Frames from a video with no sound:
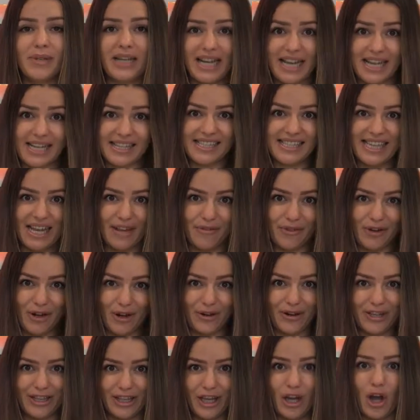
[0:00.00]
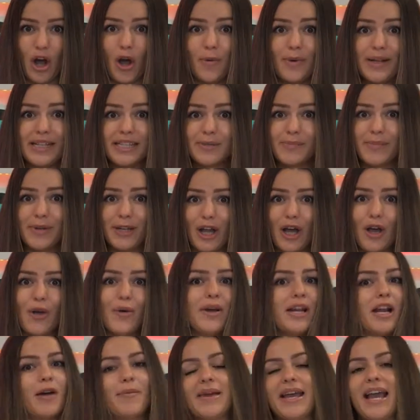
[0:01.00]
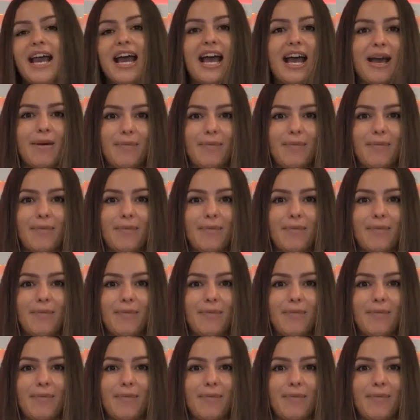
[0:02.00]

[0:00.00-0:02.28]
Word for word: please leave a note in the comments below and I'll be